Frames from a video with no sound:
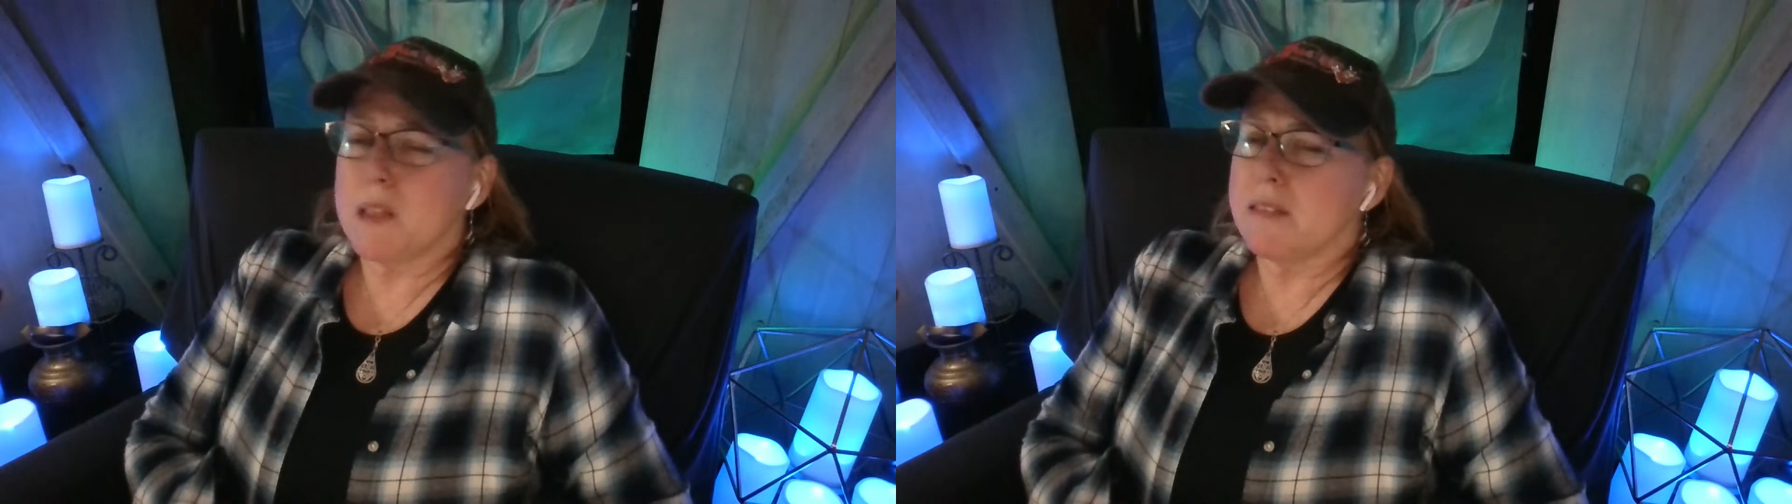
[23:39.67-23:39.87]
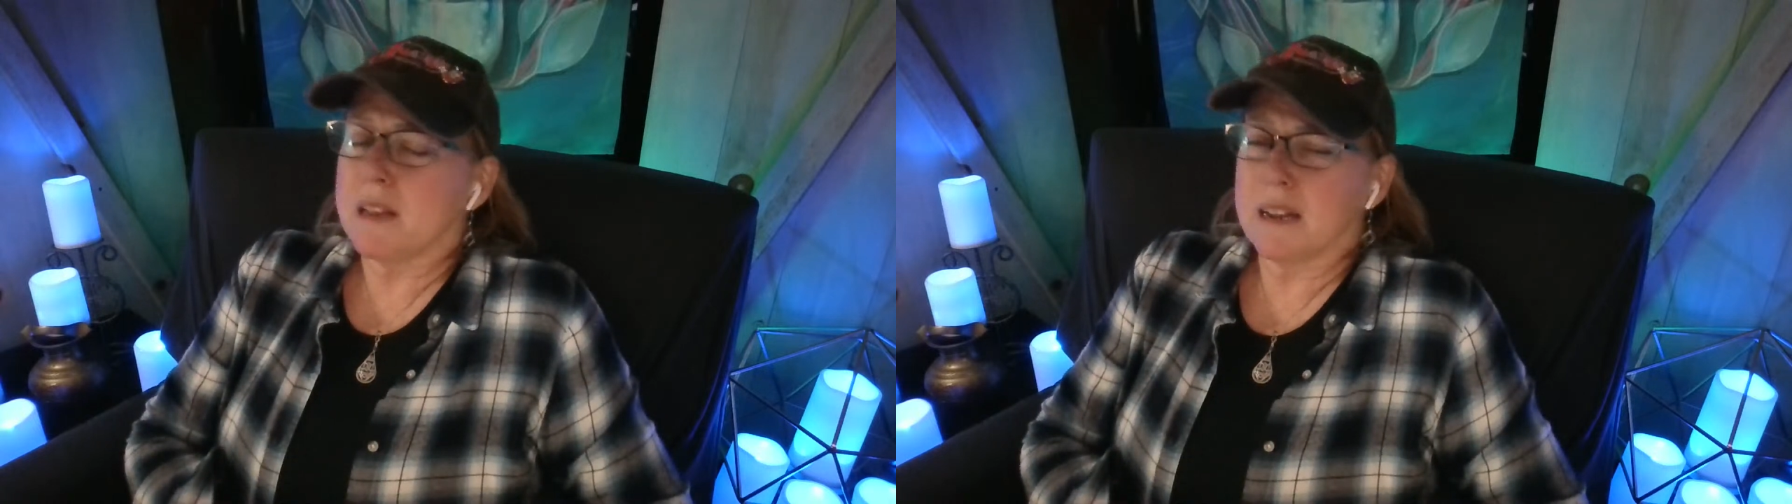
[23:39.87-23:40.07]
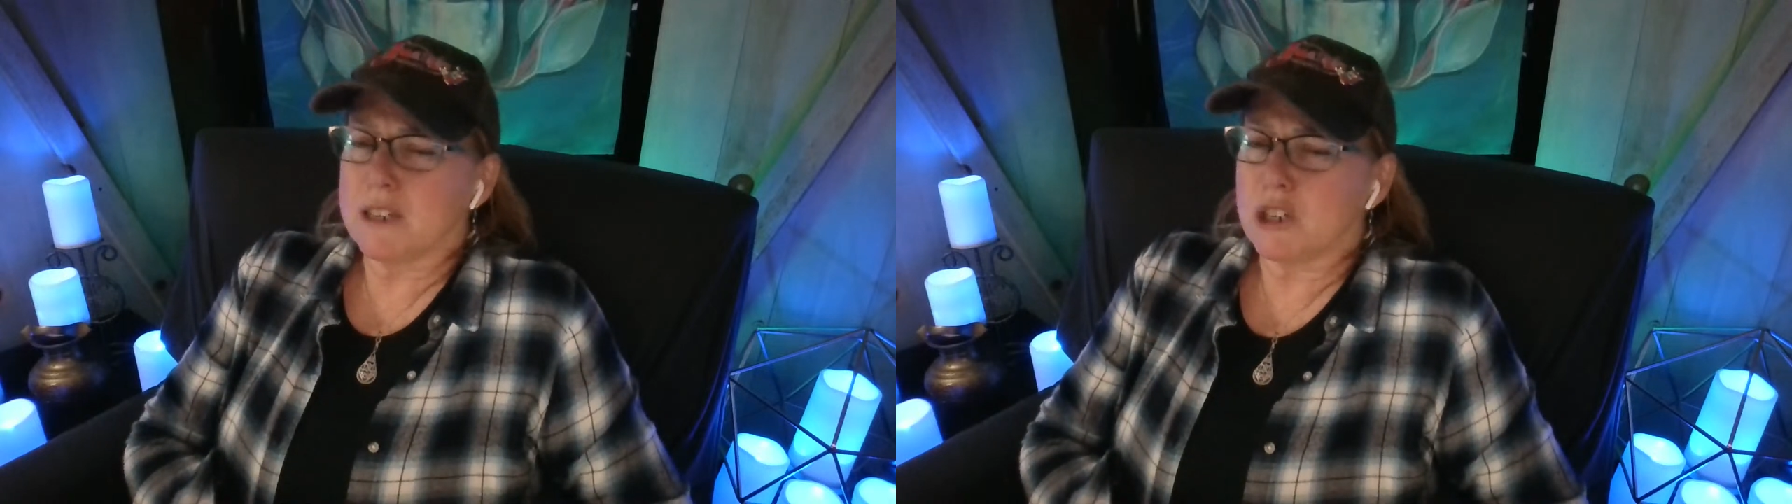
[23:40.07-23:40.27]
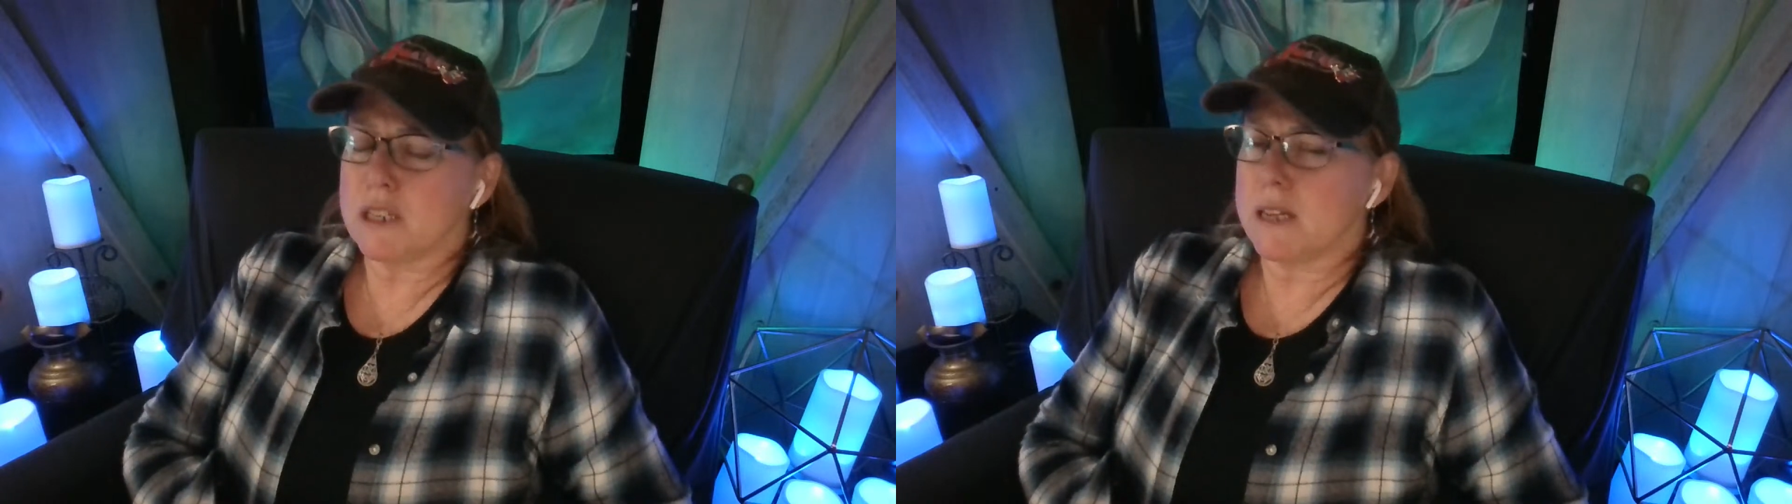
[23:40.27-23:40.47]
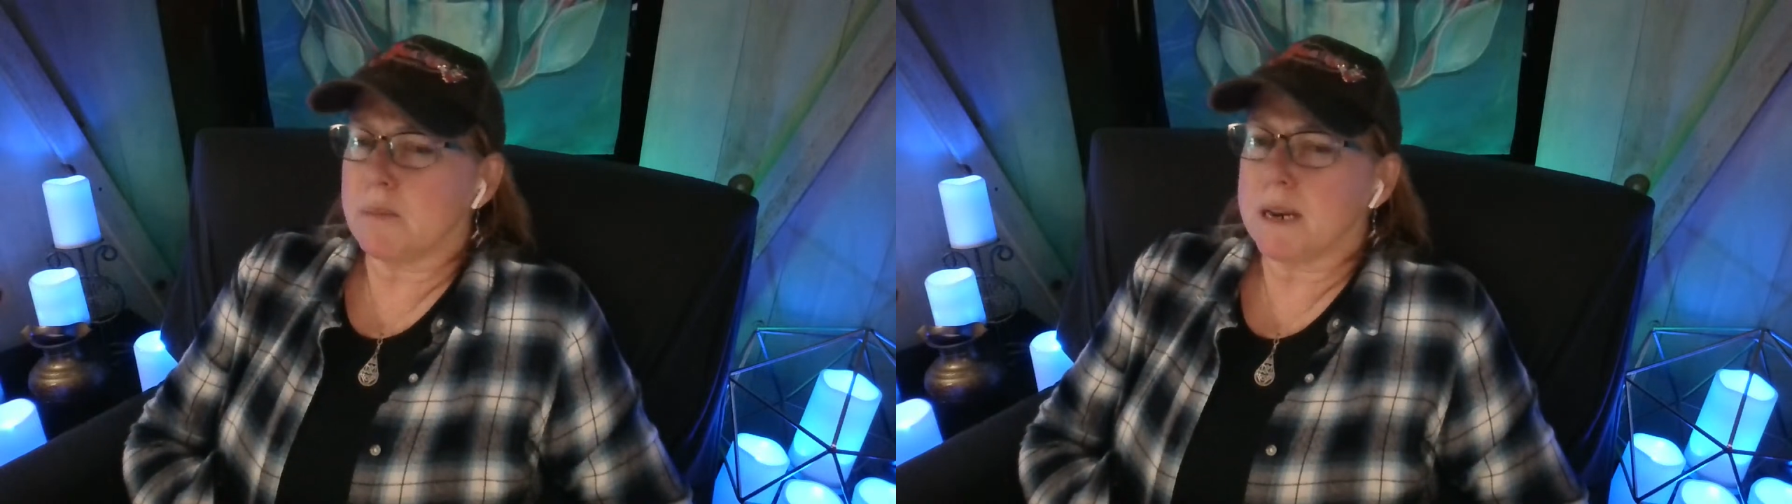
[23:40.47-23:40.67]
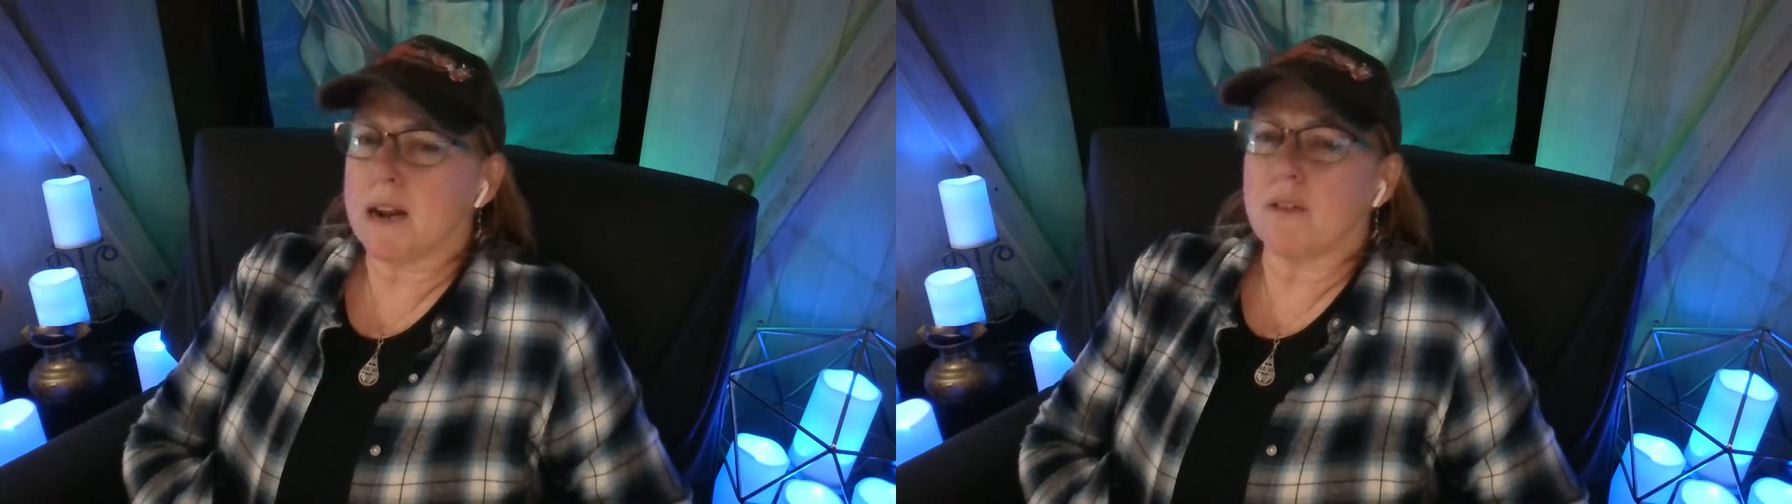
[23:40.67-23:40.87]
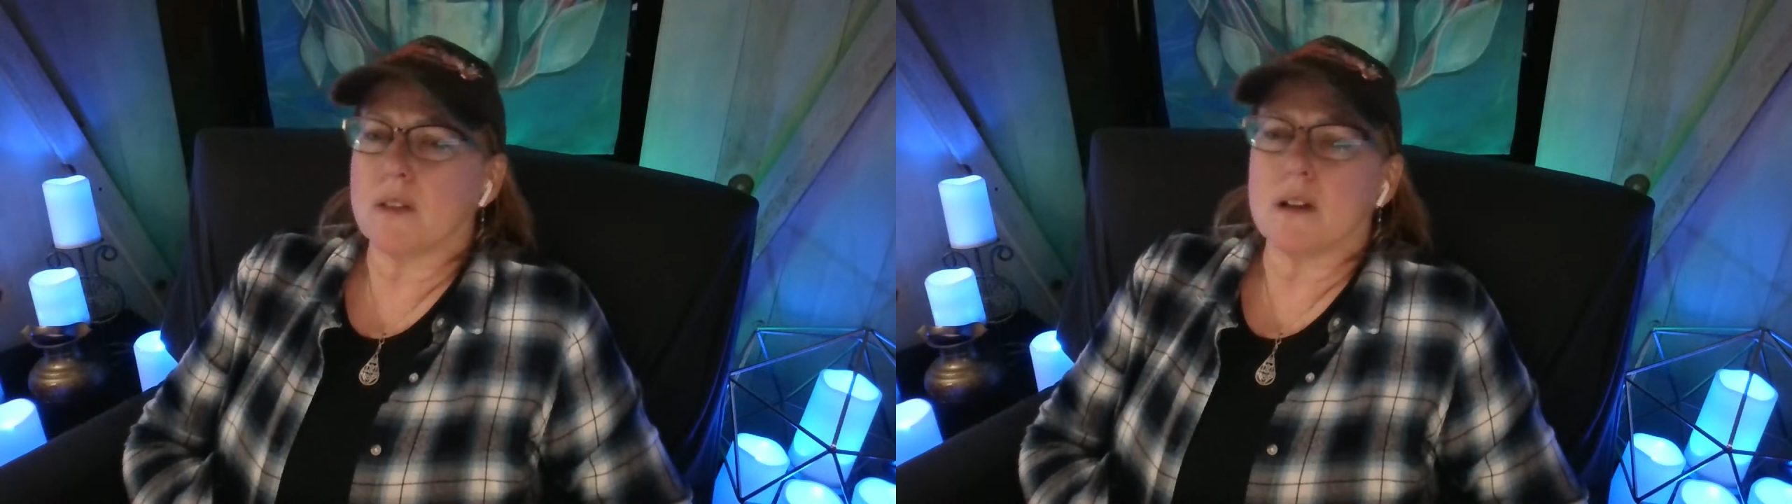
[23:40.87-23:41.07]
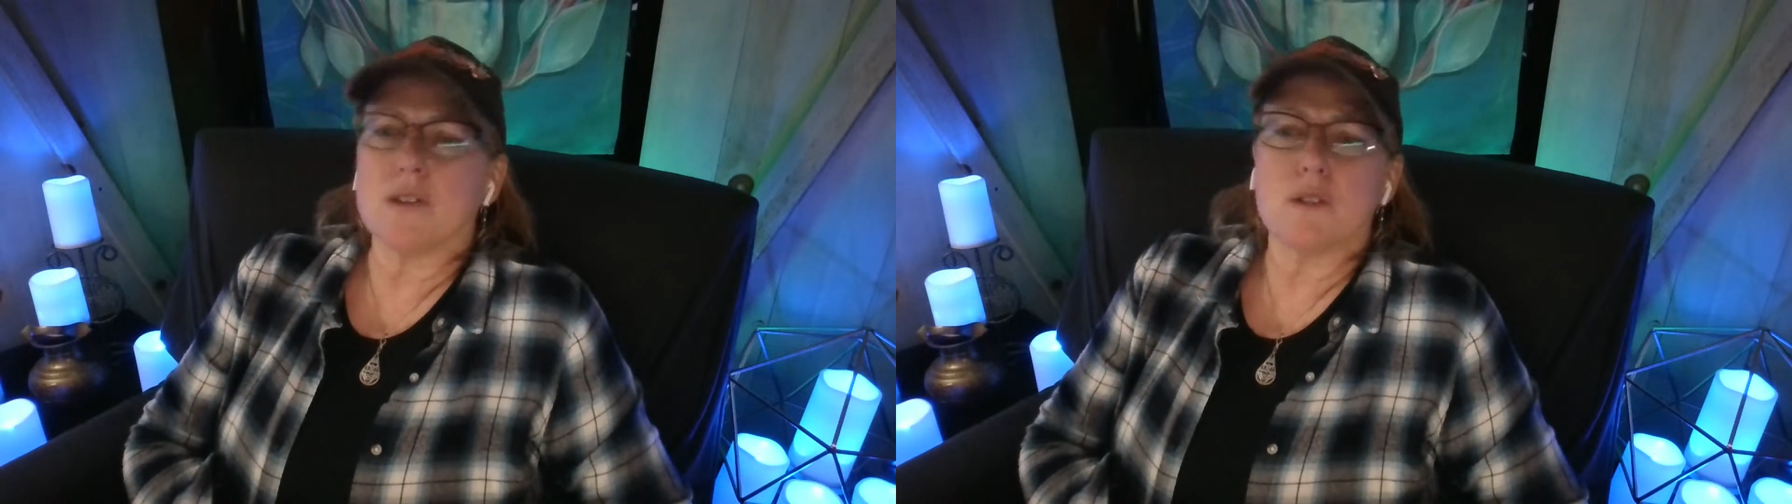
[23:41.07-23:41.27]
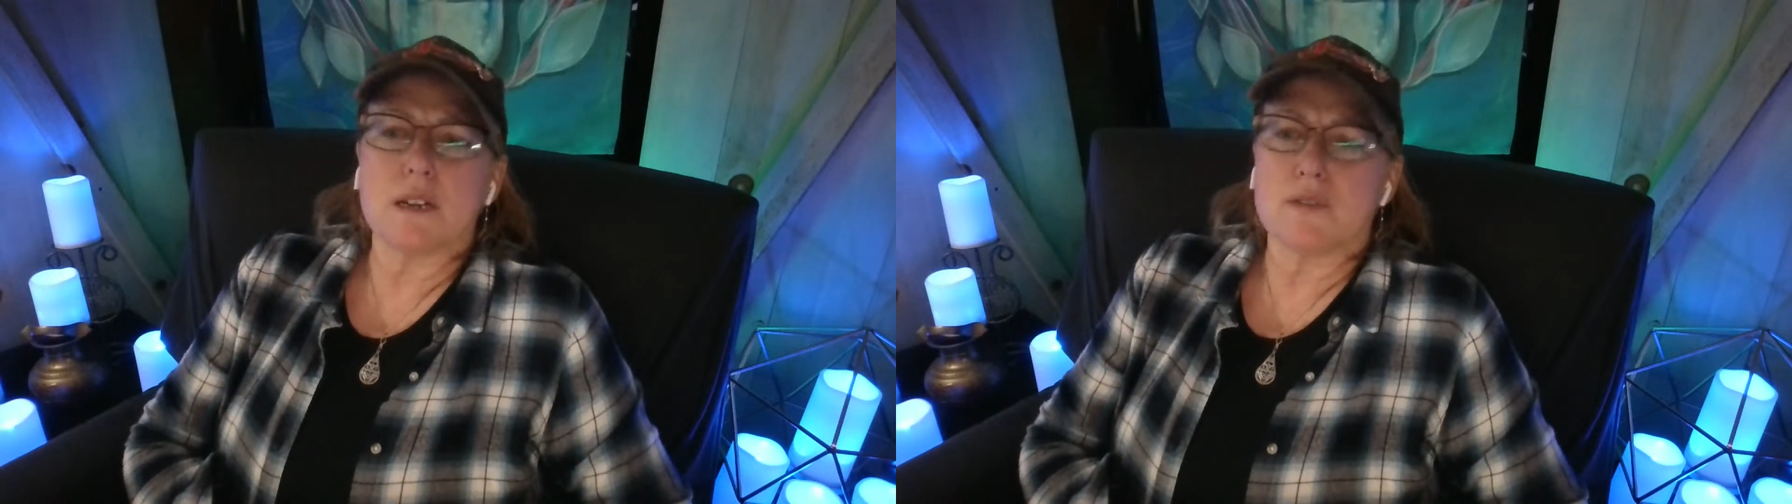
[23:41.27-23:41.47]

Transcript: And then has she like been out of the country